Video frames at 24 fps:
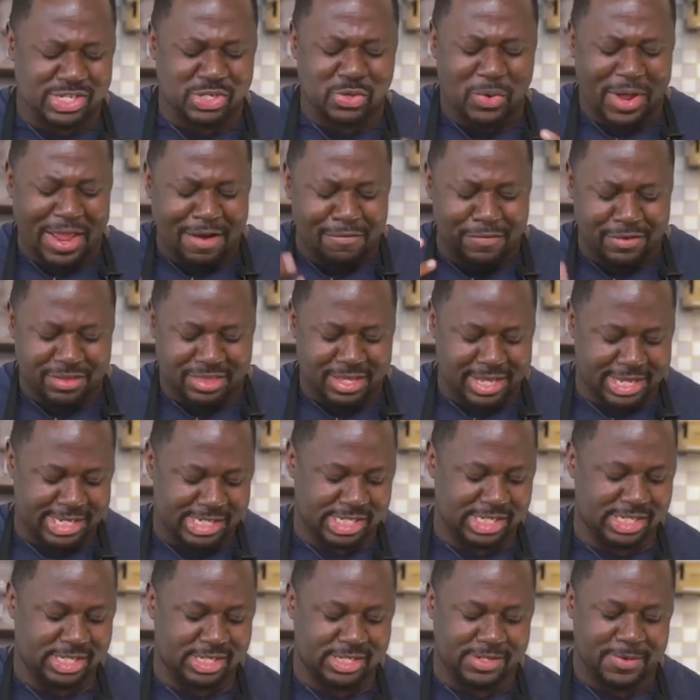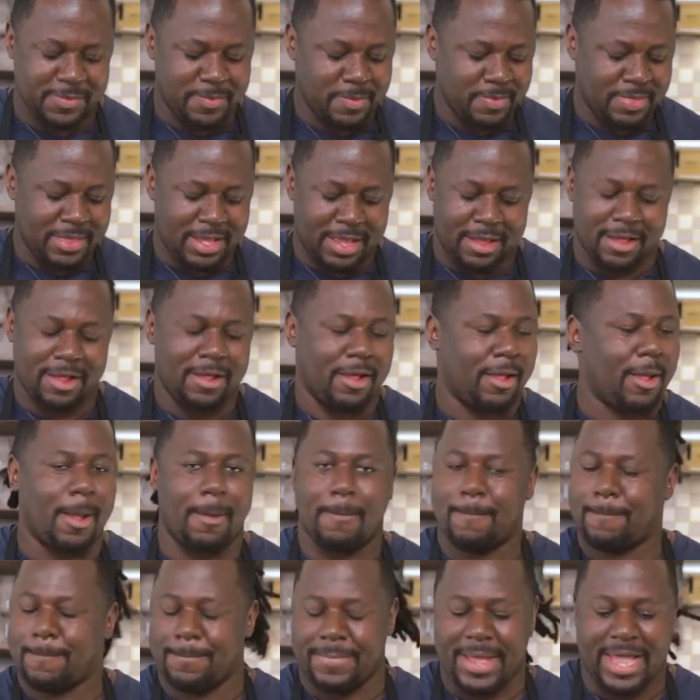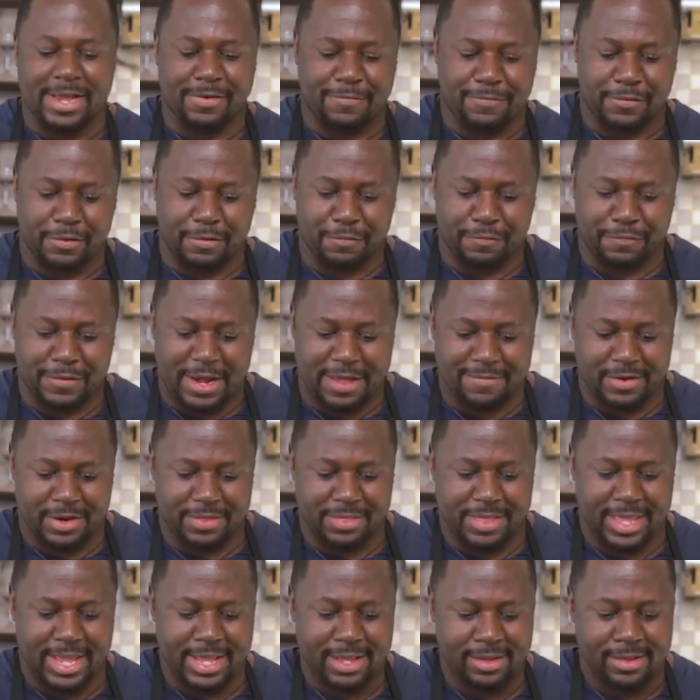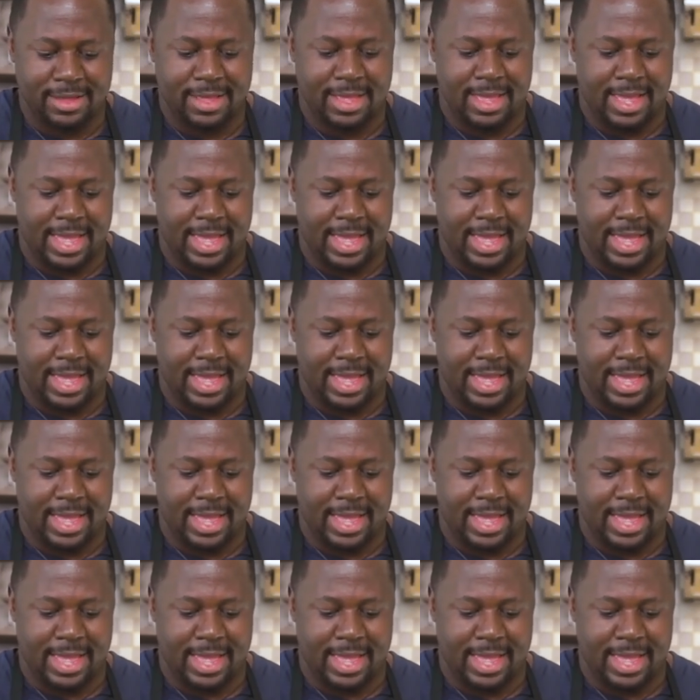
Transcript: so everything is just packed full of flavor in there.